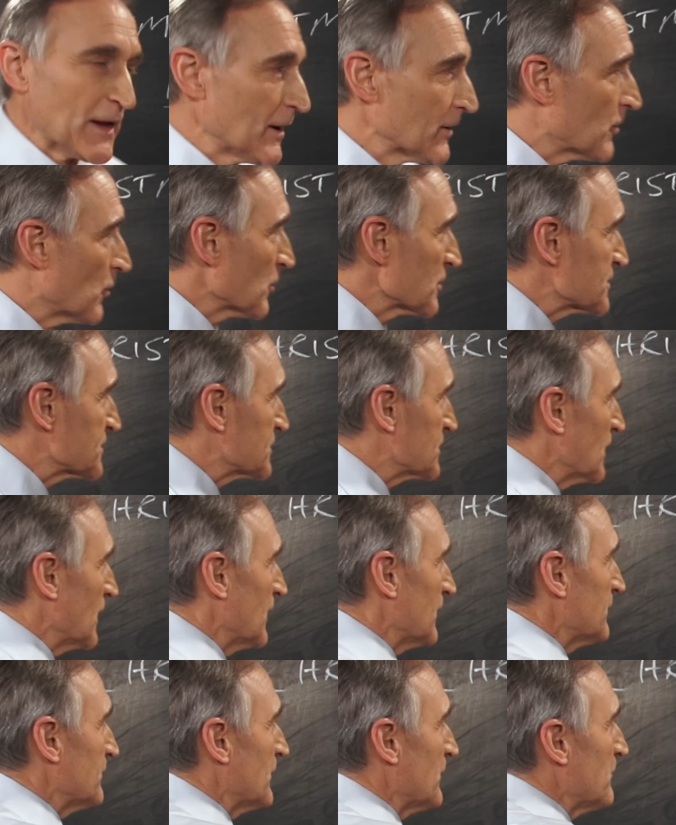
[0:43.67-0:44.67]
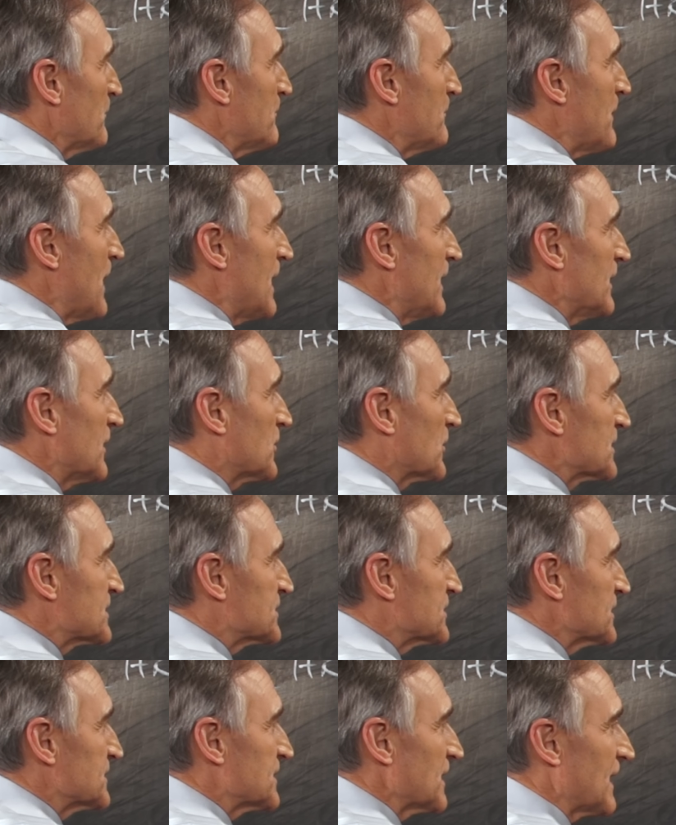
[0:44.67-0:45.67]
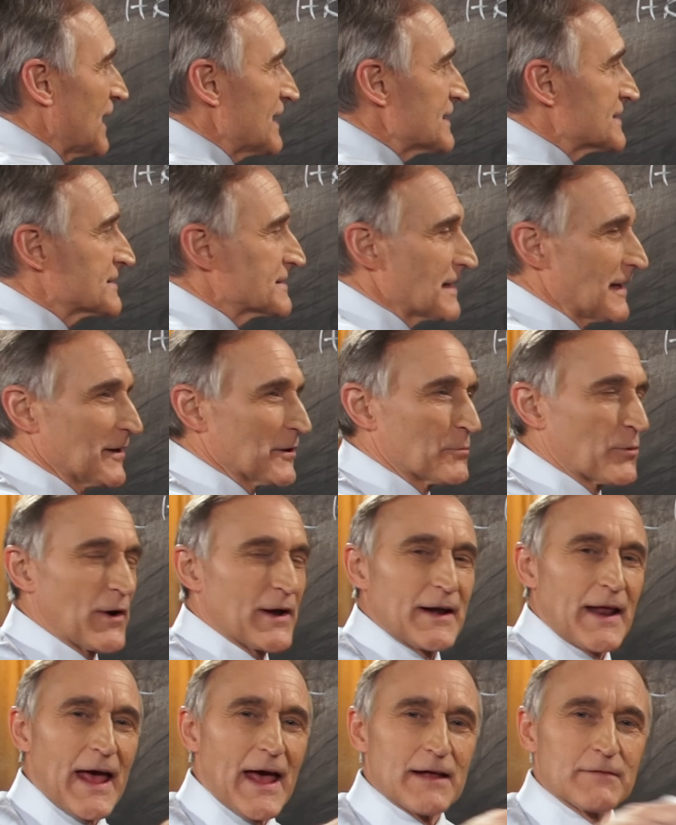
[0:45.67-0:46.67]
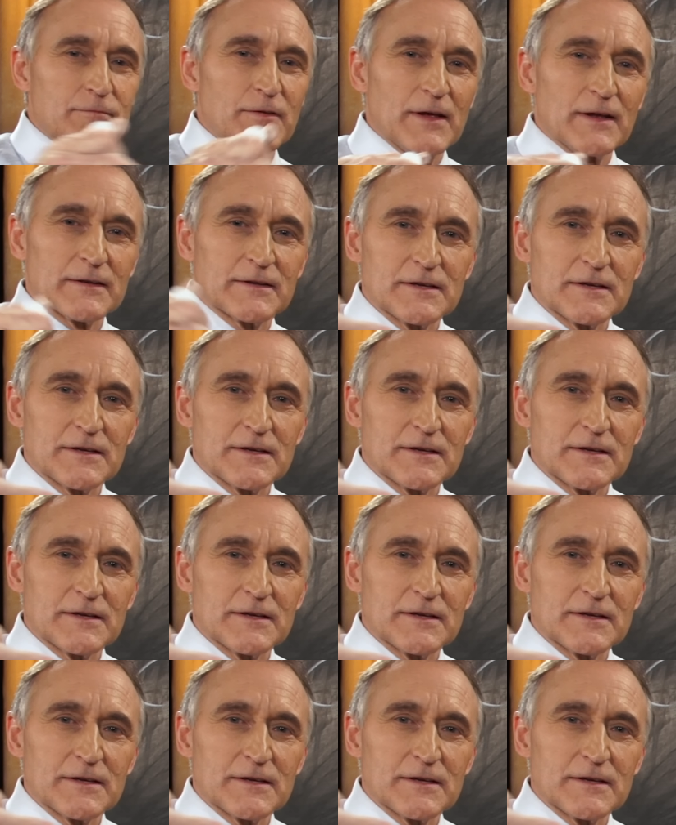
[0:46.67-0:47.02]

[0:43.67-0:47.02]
Of course, many Christians today celebrate Advent,